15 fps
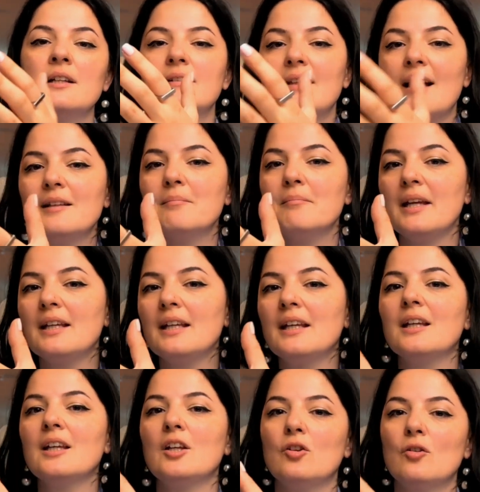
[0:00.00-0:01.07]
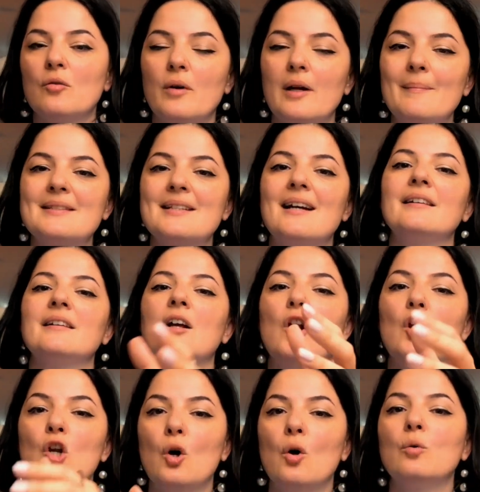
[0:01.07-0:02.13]
That making your website
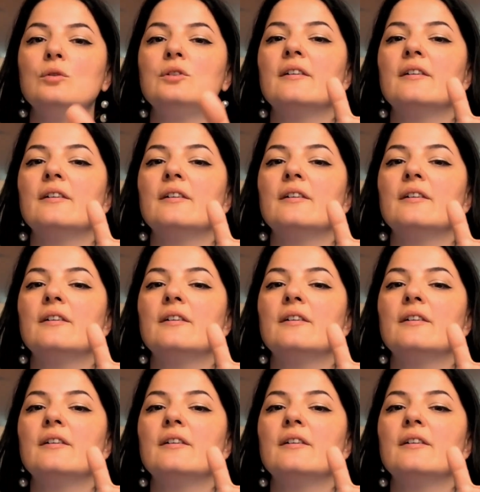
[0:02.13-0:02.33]
load